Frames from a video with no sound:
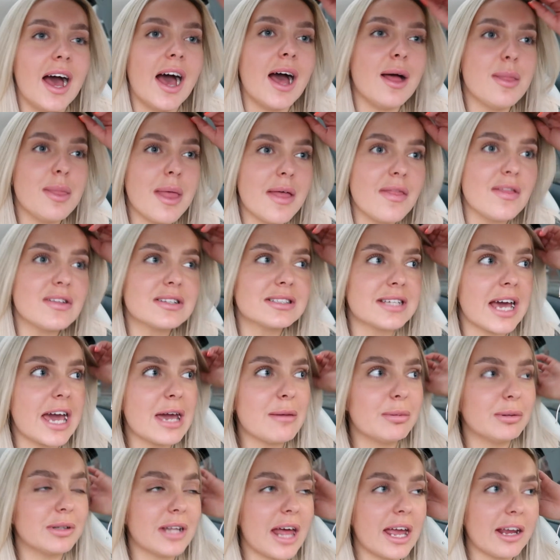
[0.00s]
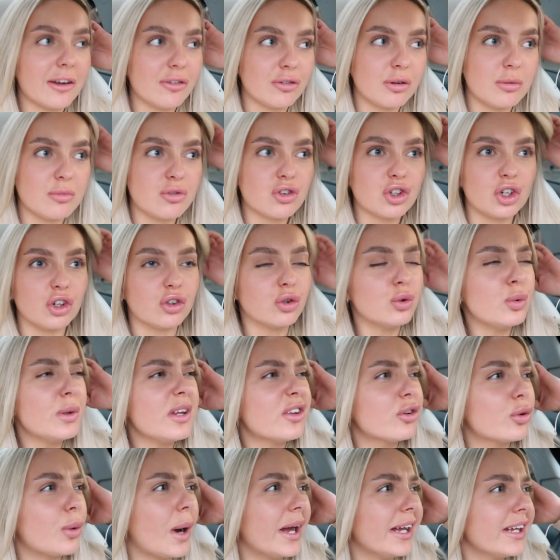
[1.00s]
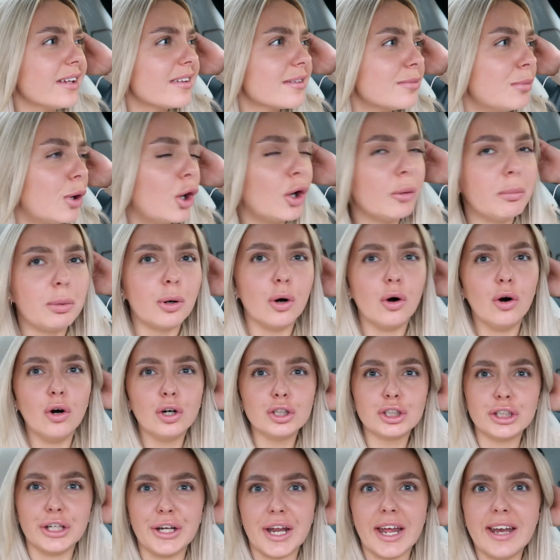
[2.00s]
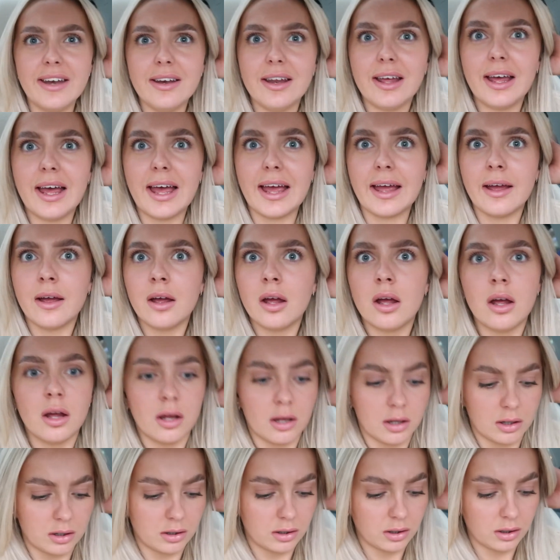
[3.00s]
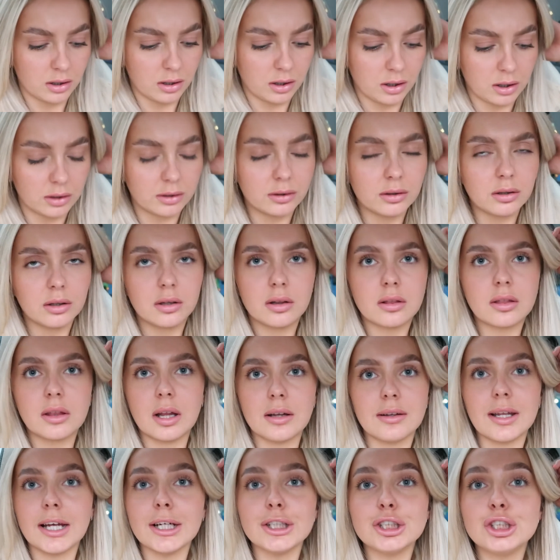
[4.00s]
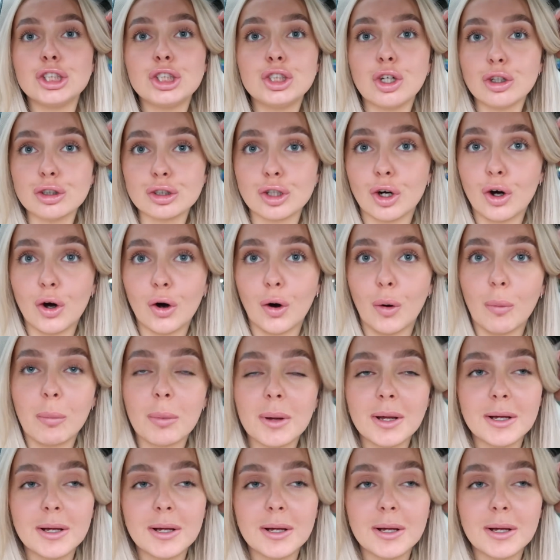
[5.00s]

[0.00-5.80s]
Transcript: And then the table next to him, she goes, "Oh, it's quite a small portion, isn't it?" Like, shut up.